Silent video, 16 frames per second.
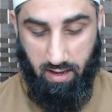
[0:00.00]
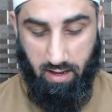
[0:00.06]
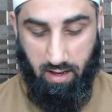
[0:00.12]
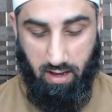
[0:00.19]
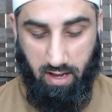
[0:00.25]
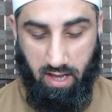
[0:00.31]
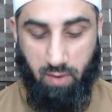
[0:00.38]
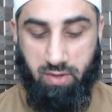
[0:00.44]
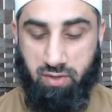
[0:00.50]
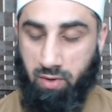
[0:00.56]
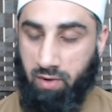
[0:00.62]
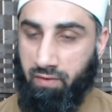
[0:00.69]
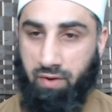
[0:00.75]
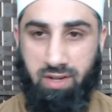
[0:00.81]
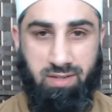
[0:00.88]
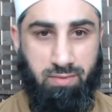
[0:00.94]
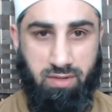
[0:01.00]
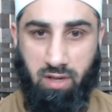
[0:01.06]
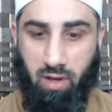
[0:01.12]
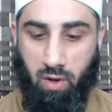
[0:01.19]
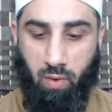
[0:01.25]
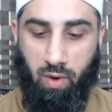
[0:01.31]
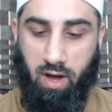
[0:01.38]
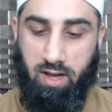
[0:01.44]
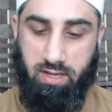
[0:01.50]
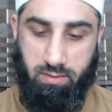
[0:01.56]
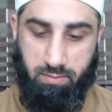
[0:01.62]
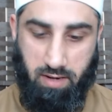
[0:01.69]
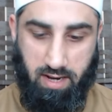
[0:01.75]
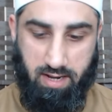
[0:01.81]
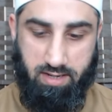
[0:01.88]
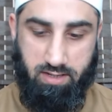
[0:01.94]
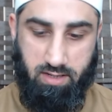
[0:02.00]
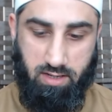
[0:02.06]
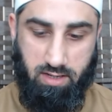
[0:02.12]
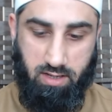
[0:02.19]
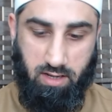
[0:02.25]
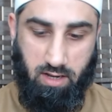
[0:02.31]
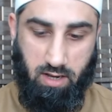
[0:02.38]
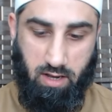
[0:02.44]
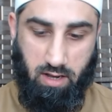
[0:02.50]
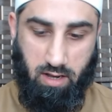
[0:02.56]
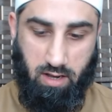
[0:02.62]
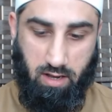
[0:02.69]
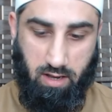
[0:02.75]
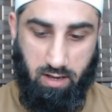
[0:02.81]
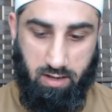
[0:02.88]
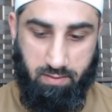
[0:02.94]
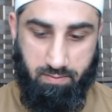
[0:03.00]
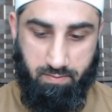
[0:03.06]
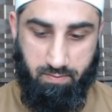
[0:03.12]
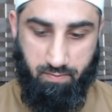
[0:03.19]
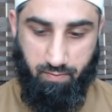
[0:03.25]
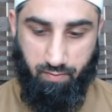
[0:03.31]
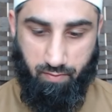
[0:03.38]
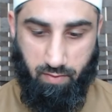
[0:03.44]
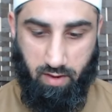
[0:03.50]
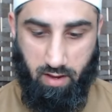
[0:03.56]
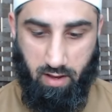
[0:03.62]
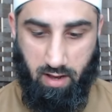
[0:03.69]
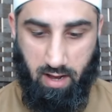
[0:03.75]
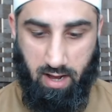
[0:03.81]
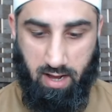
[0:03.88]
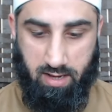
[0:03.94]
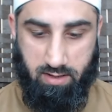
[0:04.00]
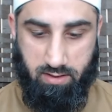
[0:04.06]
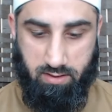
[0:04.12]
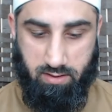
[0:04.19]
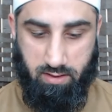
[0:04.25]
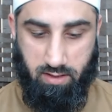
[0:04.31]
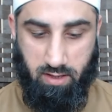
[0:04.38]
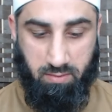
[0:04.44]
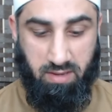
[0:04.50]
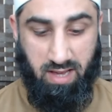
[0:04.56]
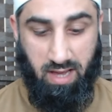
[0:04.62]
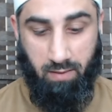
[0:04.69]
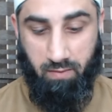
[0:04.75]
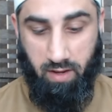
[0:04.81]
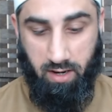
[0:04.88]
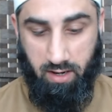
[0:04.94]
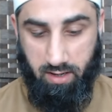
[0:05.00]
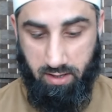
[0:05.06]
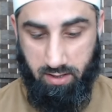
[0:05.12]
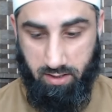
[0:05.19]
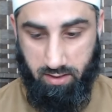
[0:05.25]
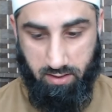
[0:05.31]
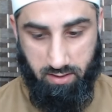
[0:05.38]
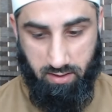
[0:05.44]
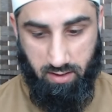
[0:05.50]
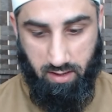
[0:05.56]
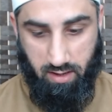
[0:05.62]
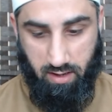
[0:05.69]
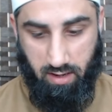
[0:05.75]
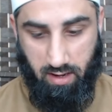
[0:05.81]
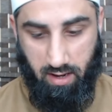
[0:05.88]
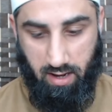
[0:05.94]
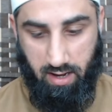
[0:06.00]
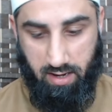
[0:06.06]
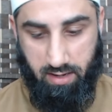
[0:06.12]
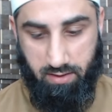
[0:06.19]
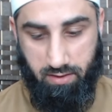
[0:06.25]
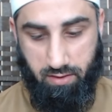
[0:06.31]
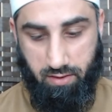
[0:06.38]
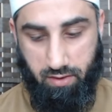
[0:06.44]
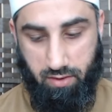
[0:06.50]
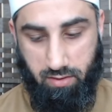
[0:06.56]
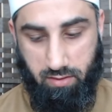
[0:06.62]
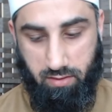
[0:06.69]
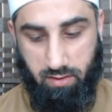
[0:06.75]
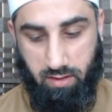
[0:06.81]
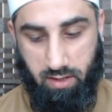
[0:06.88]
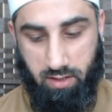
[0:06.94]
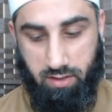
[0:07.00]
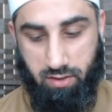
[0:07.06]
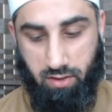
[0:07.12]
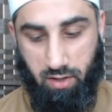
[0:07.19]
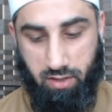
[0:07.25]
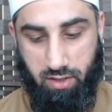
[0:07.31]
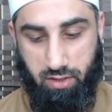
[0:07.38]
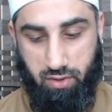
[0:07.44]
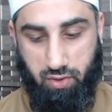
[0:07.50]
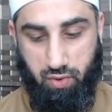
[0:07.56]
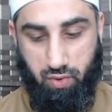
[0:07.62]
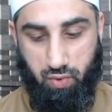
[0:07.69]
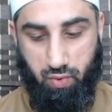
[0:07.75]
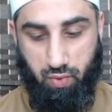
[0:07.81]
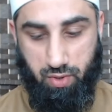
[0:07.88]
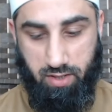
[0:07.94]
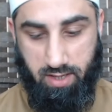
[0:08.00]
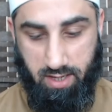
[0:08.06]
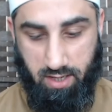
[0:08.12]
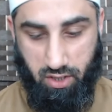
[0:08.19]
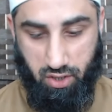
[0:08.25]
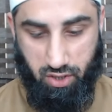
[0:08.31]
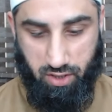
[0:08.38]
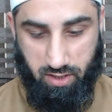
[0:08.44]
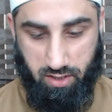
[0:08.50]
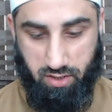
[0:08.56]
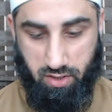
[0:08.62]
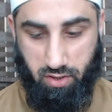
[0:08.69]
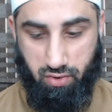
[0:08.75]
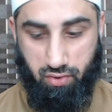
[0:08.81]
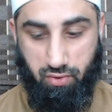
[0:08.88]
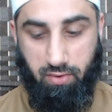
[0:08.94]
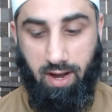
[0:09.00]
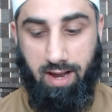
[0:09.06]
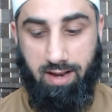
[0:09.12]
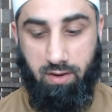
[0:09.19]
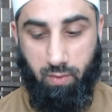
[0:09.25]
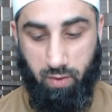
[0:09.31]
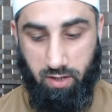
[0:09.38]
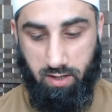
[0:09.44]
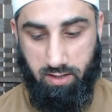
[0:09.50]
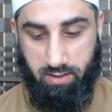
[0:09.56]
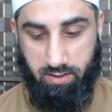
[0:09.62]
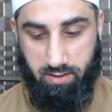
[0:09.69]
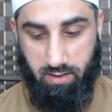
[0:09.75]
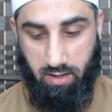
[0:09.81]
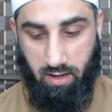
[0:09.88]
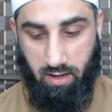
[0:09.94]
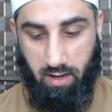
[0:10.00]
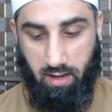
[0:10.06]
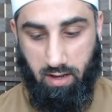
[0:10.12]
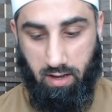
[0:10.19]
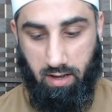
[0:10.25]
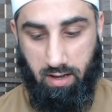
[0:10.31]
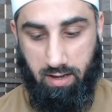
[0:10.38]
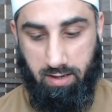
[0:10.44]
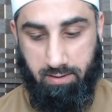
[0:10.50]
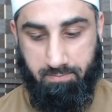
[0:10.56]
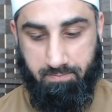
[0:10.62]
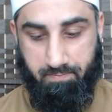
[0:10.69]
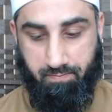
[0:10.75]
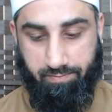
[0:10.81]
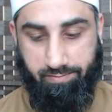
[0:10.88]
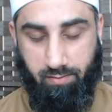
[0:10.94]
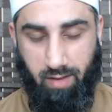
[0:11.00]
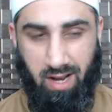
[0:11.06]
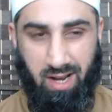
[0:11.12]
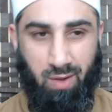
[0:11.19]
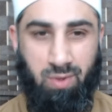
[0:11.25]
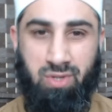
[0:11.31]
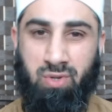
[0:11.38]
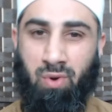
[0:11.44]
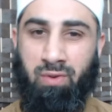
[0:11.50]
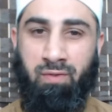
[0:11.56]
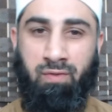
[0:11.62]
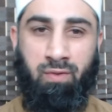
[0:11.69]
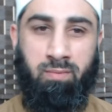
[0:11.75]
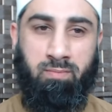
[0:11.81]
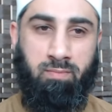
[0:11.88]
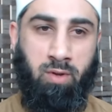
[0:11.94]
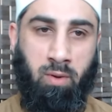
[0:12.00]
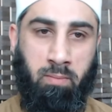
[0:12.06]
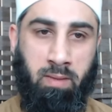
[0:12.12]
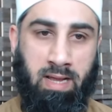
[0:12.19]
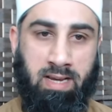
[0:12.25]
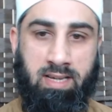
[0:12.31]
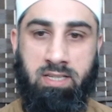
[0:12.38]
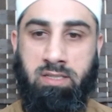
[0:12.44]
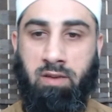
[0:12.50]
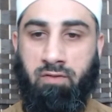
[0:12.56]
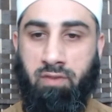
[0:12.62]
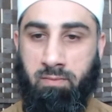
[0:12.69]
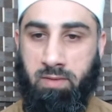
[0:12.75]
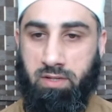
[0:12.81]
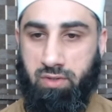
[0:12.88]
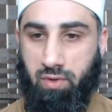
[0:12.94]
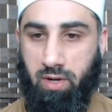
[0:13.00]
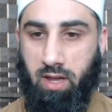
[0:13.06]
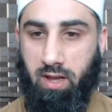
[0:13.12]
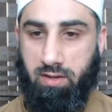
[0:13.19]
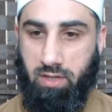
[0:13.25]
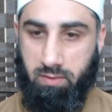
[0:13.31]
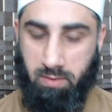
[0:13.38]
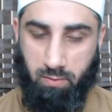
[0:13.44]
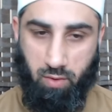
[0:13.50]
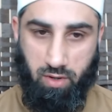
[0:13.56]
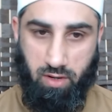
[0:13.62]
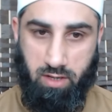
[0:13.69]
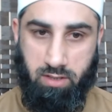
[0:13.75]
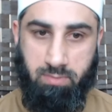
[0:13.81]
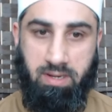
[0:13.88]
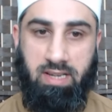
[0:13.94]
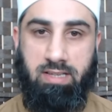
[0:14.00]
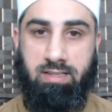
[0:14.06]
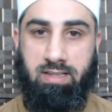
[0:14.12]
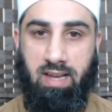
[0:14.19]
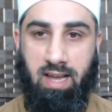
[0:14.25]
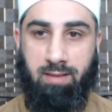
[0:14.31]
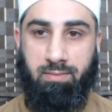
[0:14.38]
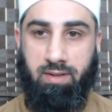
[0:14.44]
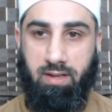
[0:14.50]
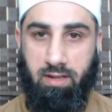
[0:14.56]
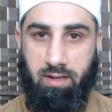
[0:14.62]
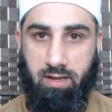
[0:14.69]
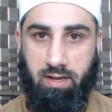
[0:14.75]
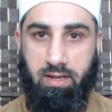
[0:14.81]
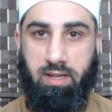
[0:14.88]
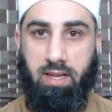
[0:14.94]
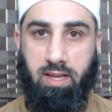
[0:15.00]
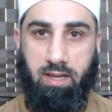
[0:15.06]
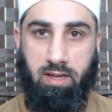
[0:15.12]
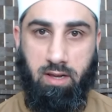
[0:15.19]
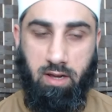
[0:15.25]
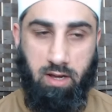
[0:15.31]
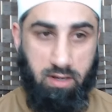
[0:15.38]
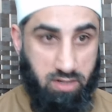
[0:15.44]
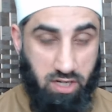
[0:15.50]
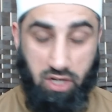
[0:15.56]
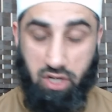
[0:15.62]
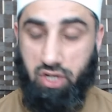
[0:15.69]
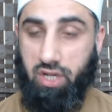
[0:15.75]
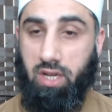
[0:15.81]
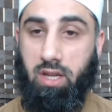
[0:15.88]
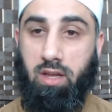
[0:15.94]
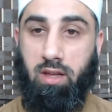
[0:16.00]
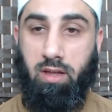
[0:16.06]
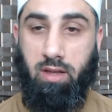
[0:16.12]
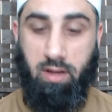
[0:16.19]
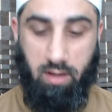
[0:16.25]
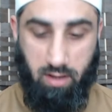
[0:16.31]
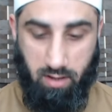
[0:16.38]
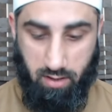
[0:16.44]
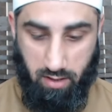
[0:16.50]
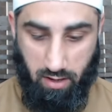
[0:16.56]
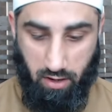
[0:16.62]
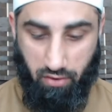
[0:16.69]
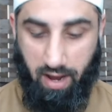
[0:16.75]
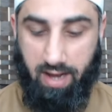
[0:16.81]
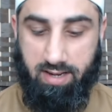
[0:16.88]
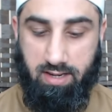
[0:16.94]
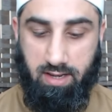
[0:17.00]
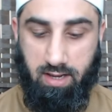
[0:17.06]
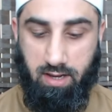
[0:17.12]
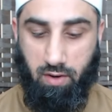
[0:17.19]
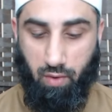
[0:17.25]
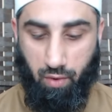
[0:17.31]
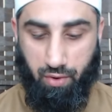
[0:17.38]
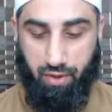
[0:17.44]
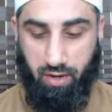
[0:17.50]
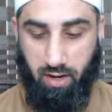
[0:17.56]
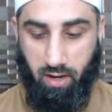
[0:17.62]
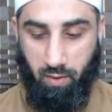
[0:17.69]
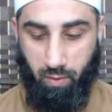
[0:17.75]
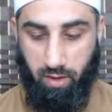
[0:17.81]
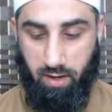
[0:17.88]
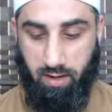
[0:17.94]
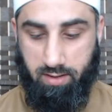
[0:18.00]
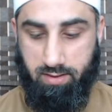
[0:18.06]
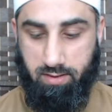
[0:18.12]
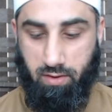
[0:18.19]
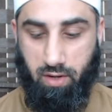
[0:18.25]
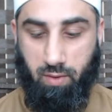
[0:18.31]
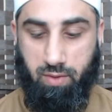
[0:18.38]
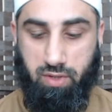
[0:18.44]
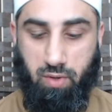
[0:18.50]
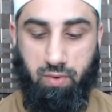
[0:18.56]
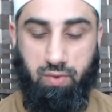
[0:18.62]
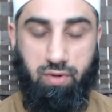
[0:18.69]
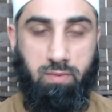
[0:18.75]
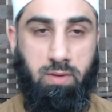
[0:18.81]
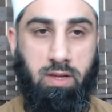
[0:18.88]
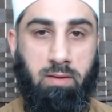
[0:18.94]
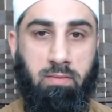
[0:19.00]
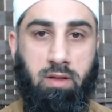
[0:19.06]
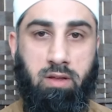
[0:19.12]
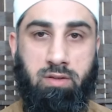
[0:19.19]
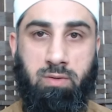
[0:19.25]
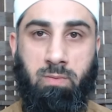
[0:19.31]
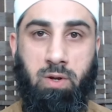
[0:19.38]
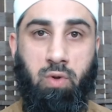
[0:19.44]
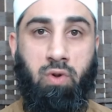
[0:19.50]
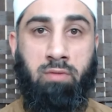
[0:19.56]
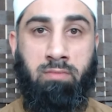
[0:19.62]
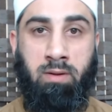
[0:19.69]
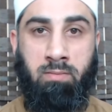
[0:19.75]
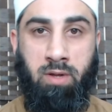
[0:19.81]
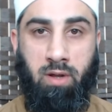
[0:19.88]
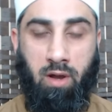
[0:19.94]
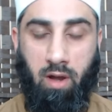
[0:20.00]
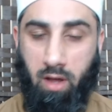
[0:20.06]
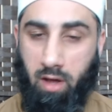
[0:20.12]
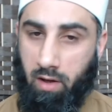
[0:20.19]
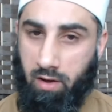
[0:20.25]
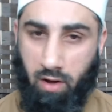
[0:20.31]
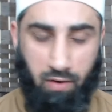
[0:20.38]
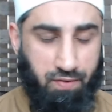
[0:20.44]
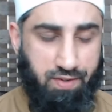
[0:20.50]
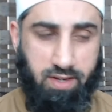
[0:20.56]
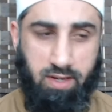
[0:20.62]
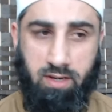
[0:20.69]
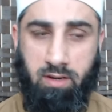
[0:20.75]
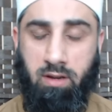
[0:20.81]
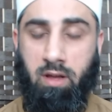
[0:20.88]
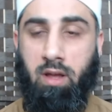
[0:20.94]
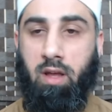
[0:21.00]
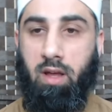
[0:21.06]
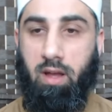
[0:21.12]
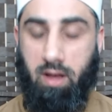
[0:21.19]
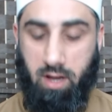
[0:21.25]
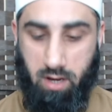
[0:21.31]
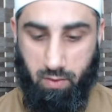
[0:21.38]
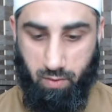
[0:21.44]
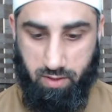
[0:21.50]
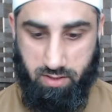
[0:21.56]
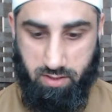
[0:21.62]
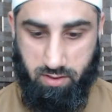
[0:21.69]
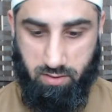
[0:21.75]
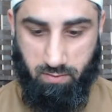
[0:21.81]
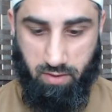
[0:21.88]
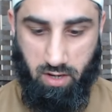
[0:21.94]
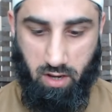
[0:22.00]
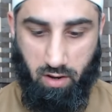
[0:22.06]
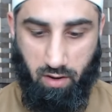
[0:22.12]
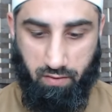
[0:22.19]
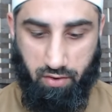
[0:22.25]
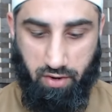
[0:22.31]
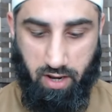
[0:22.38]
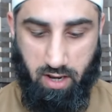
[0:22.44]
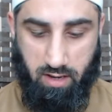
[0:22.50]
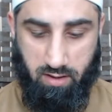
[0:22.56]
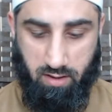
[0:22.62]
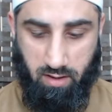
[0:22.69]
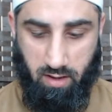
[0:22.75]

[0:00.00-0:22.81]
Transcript: Uh, he was known for his taqwa, his piety, um, and he became very learned. And he started to teach and started to write works. Um, and he was known for you know being distant from this dunya. So he spent more, he spent his time learning, teaching, uh, writing, authoring works. You know he was known to be um, uh, somebody who remembered Allah often, and was somebody of great